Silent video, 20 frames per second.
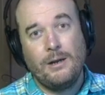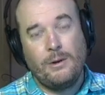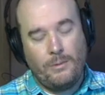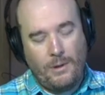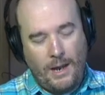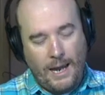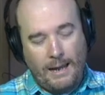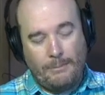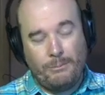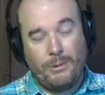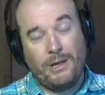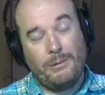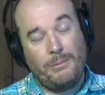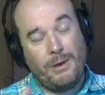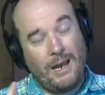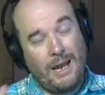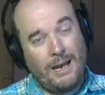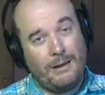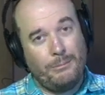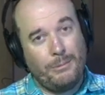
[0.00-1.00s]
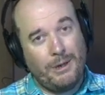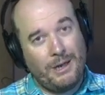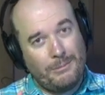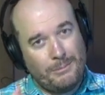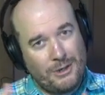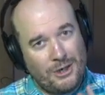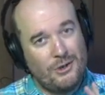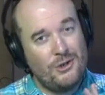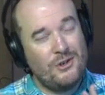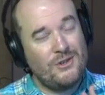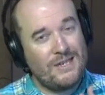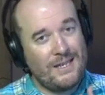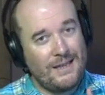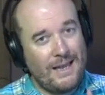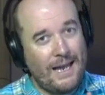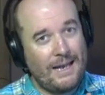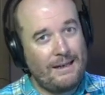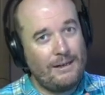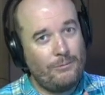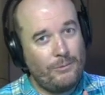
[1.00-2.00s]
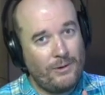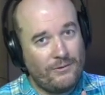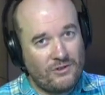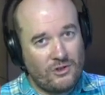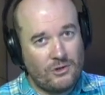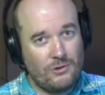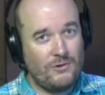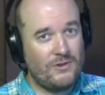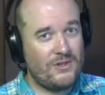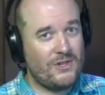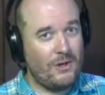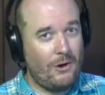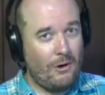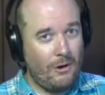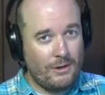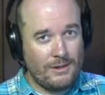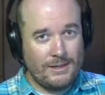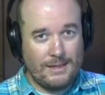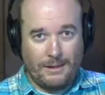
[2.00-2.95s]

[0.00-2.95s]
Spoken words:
we're going to be using that with two songs,